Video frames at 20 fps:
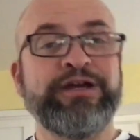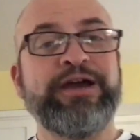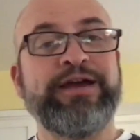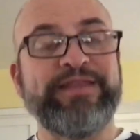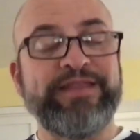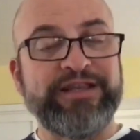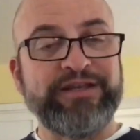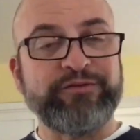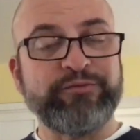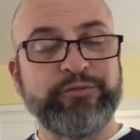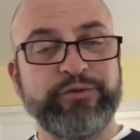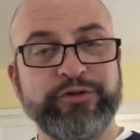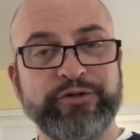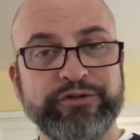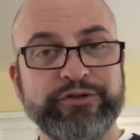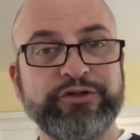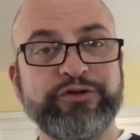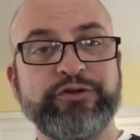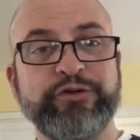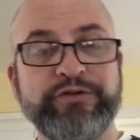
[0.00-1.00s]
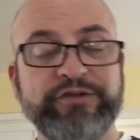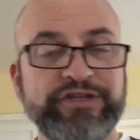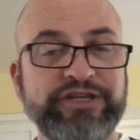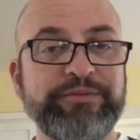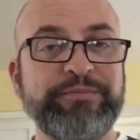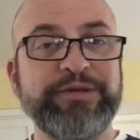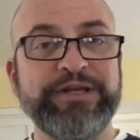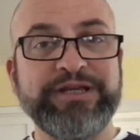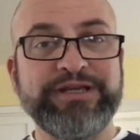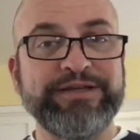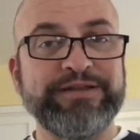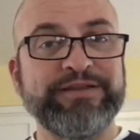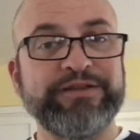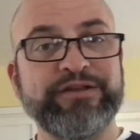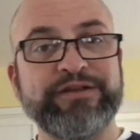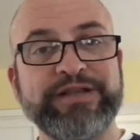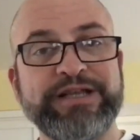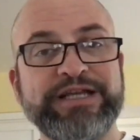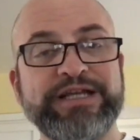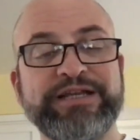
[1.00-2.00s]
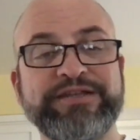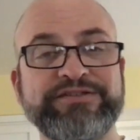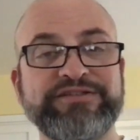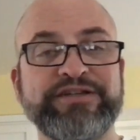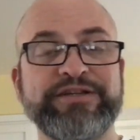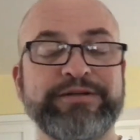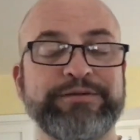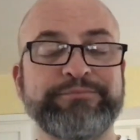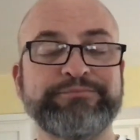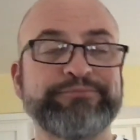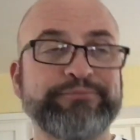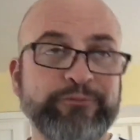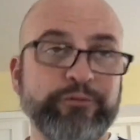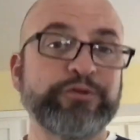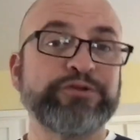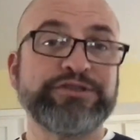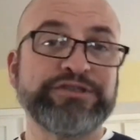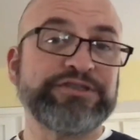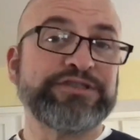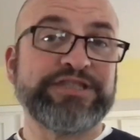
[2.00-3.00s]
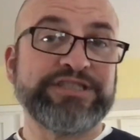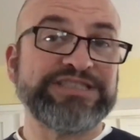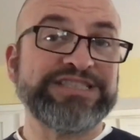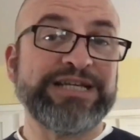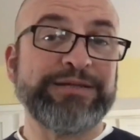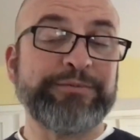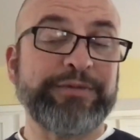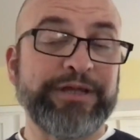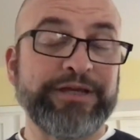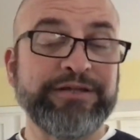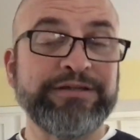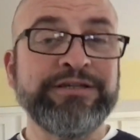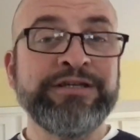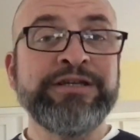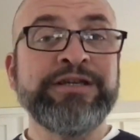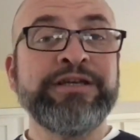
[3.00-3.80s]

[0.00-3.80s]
And then we're going to do the dipping and the glazing, which is the same thing.